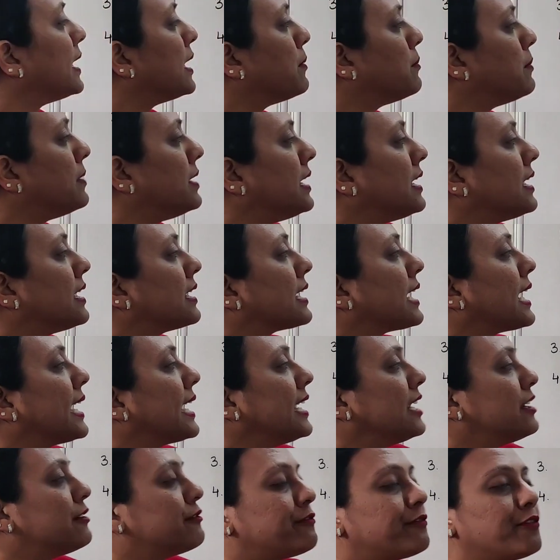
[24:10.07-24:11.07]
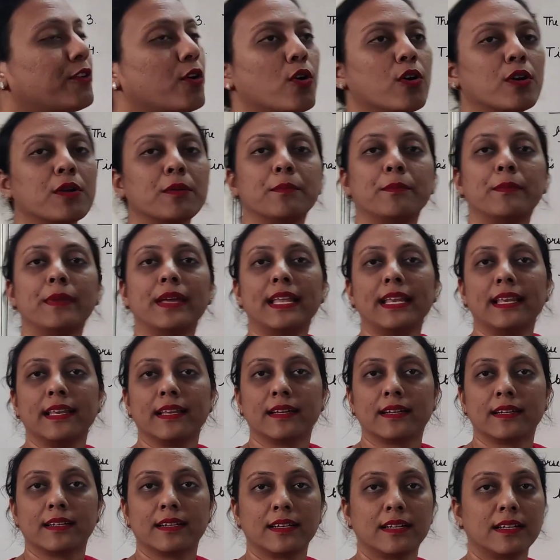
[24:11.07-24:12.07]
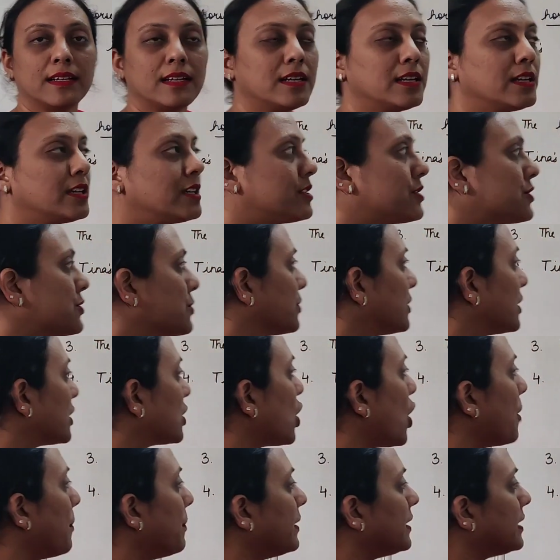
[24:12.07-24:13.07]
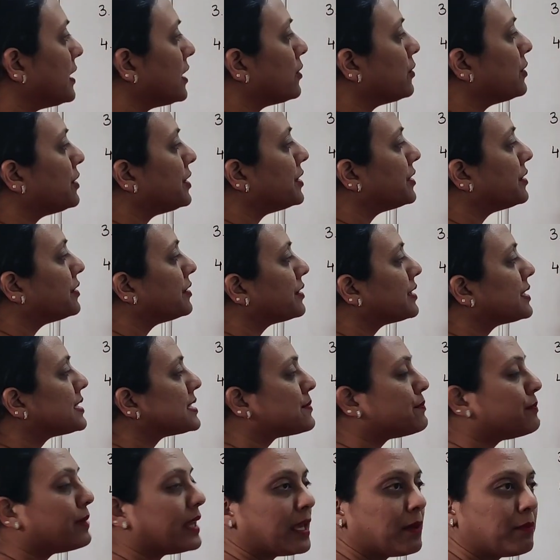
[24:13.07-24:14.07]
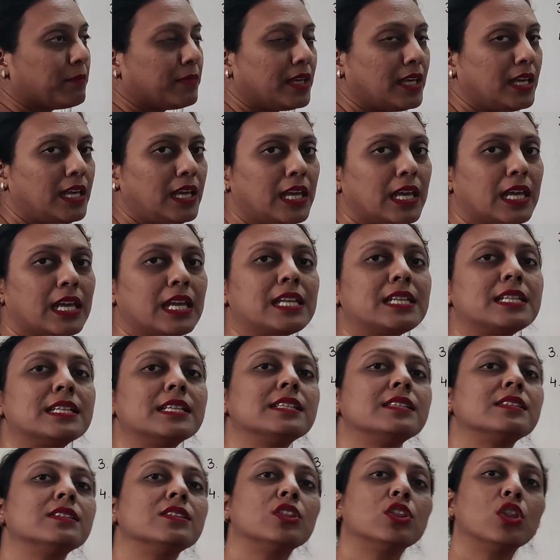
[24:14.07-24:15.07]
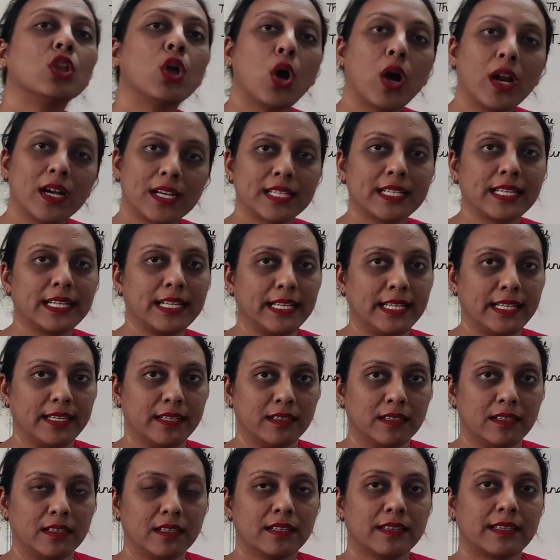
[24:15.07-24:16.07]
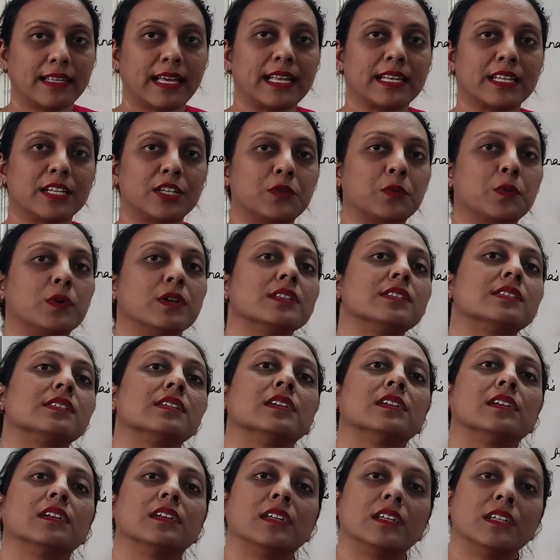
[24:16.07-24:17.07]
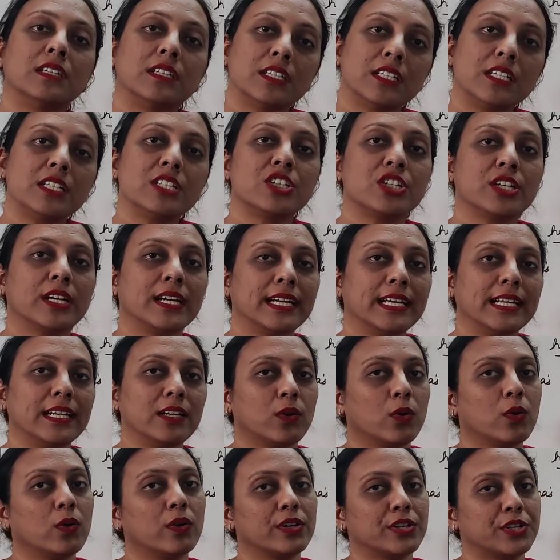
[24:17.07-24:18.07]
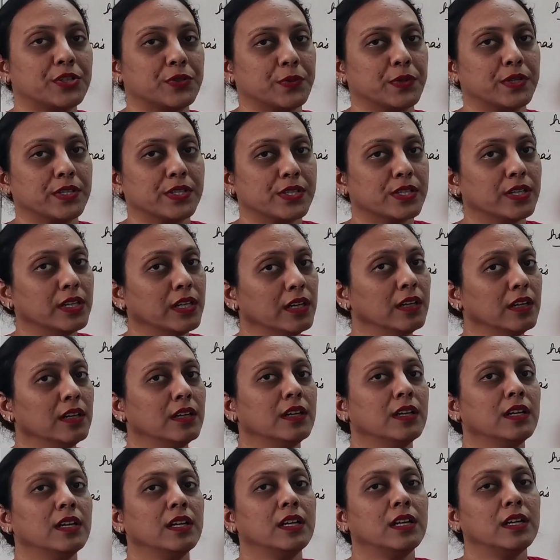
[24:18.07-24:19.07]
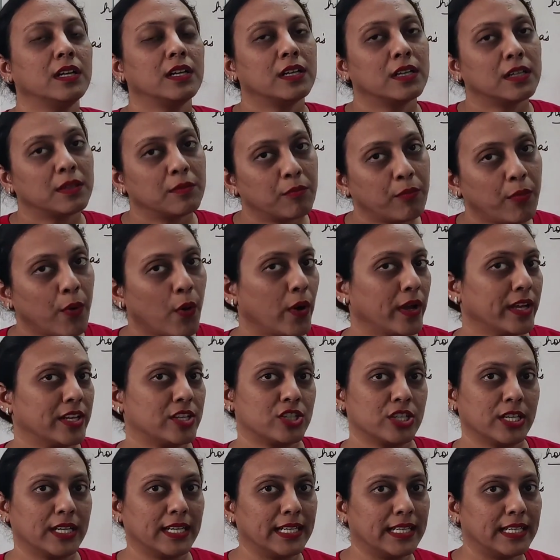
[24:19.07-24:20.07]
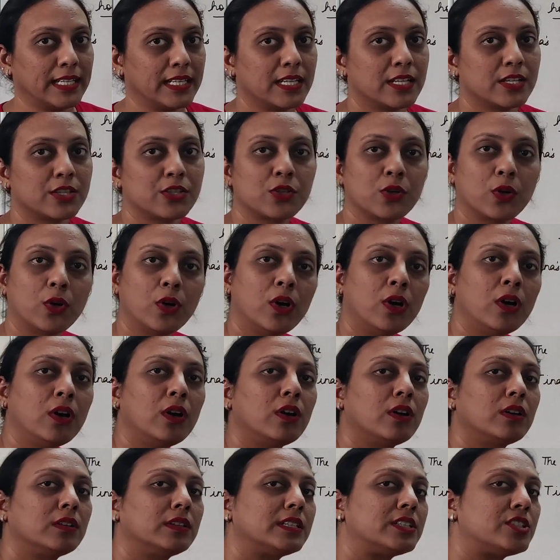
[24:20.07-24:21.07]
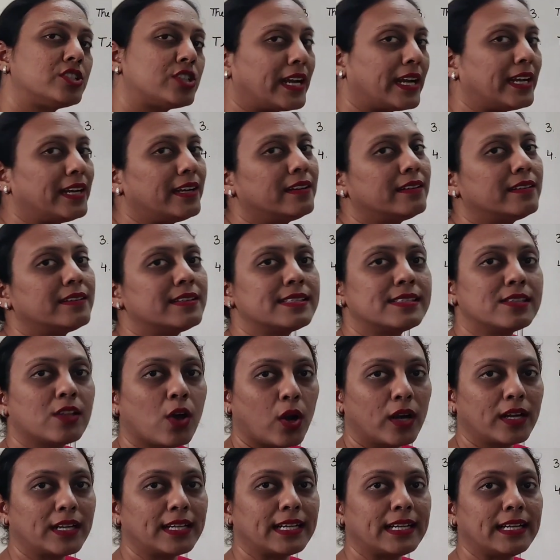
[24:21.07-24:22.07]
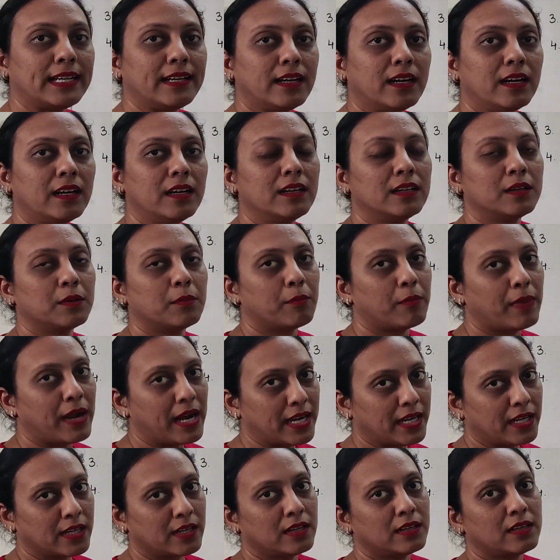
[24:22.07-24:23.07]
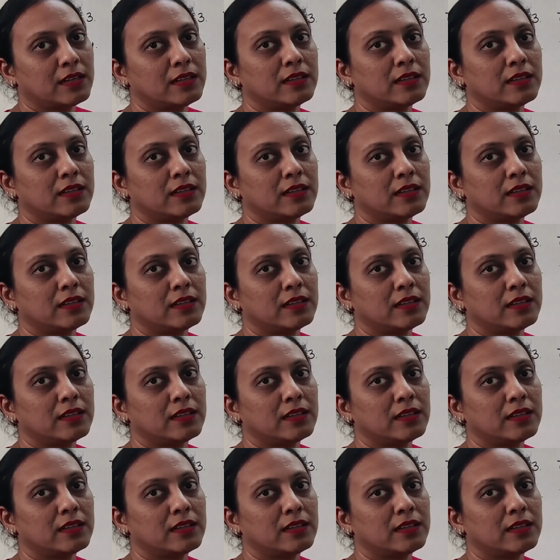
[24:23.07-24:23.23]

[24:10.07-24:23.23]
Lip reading: baby cried for milk. So the common noun here is baby. It is not clear that it was a girl child or it was a boy child. So the gender is not clear, but